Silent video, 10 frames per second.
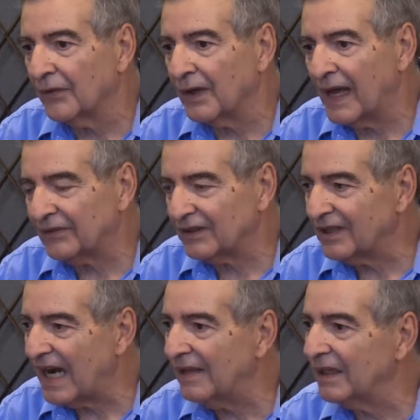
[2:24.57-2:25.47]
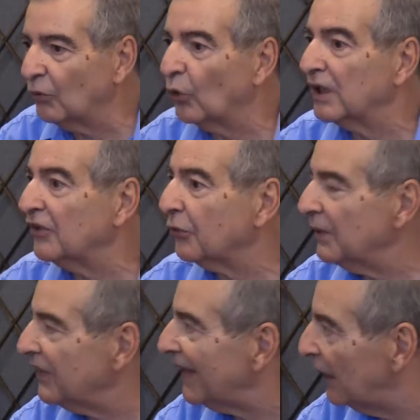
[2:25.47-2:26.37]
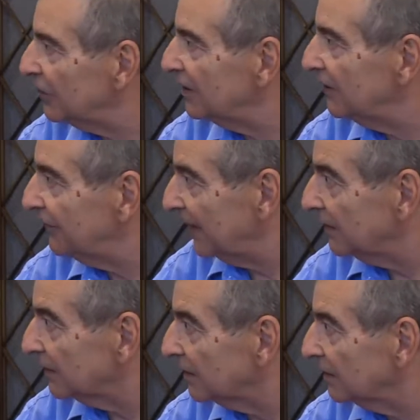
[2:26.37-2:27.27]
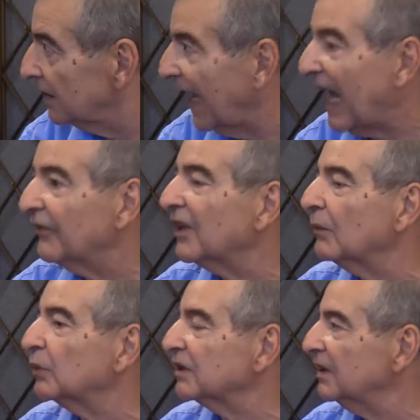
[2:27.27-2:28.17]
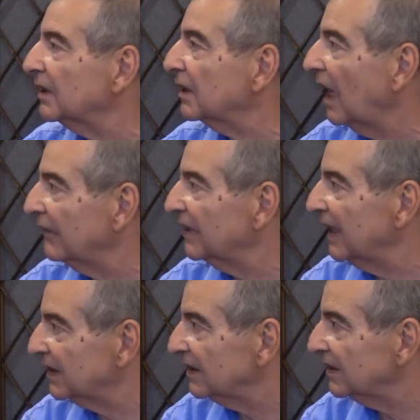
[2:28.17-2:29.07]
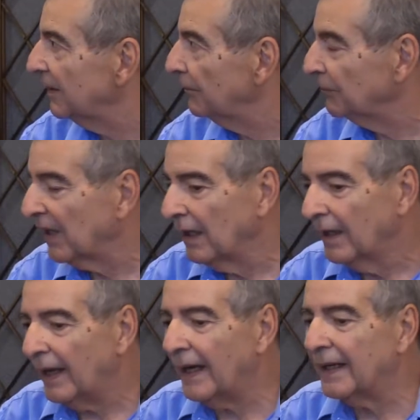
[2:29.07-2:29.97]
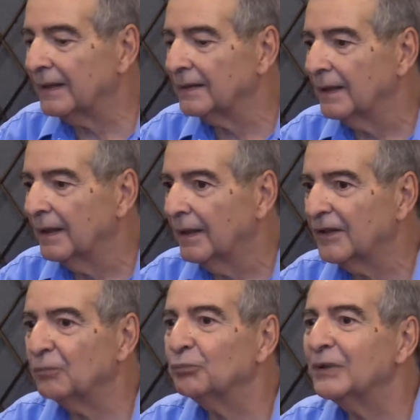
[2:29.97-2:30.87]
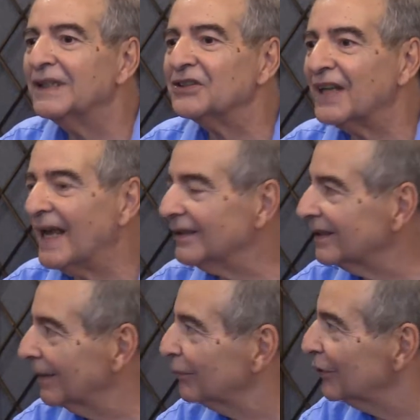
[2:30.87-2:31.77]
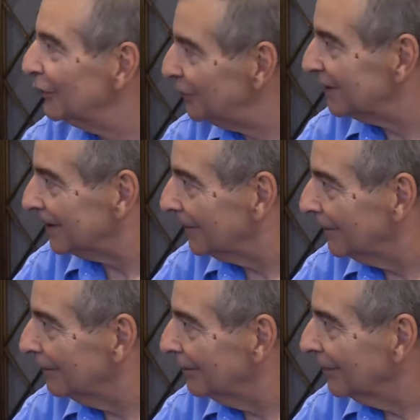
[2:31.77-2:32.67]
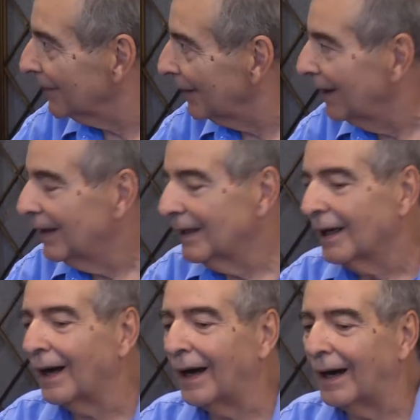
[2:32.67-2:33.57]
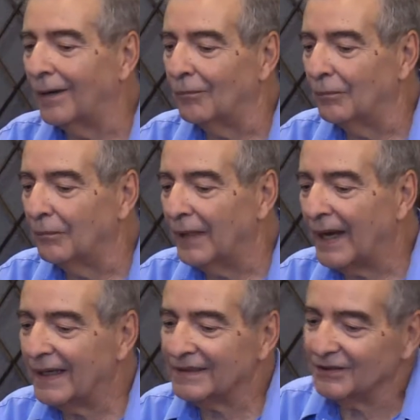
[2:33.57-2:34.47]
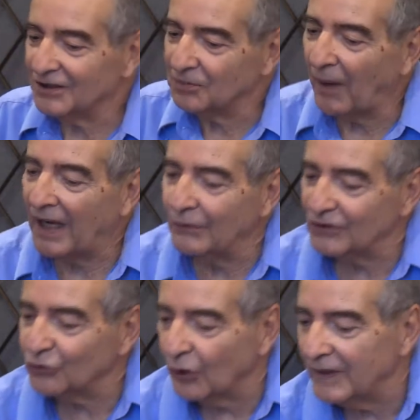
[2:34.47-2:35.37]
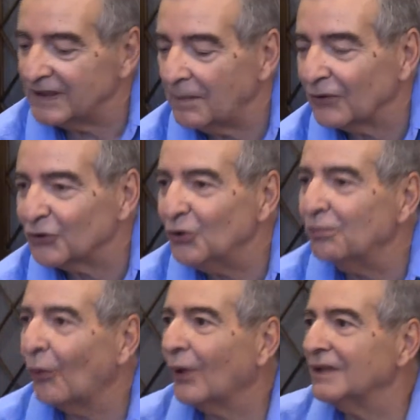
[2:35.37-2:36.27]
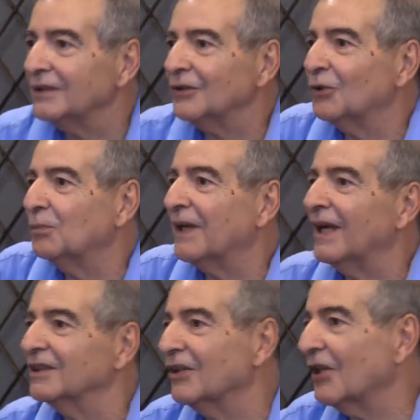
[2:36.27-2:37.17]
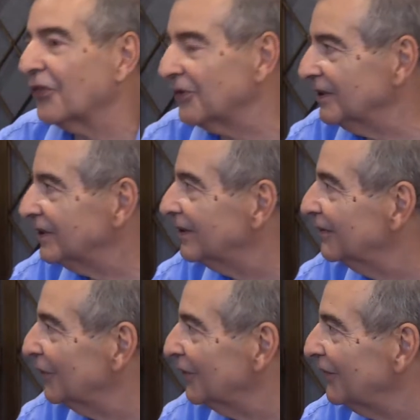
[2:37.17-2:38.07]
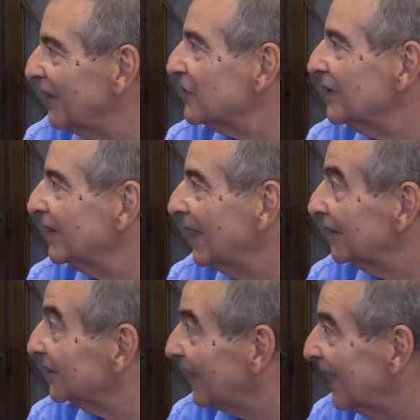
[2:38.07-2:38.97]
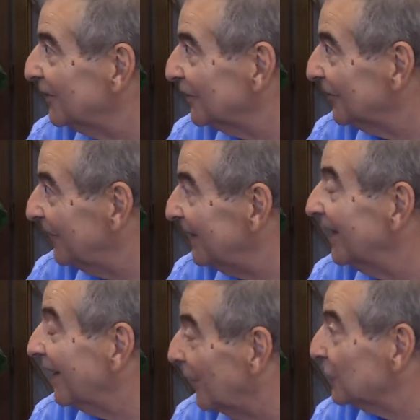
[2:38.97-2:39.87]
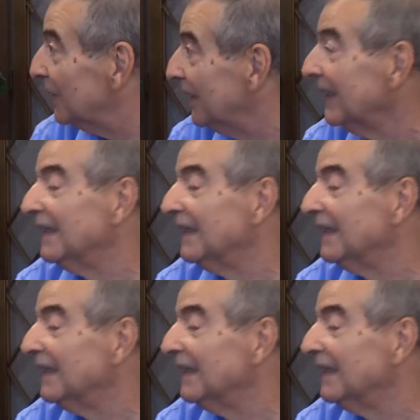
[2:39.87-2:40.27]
at the time, there were only 3,000 defenders. Half of them were sick and convalescent. And the British ended up losing. And it's an inspiring story. It's about two boys who, because of their thirst for adventure and their desire to defend their country,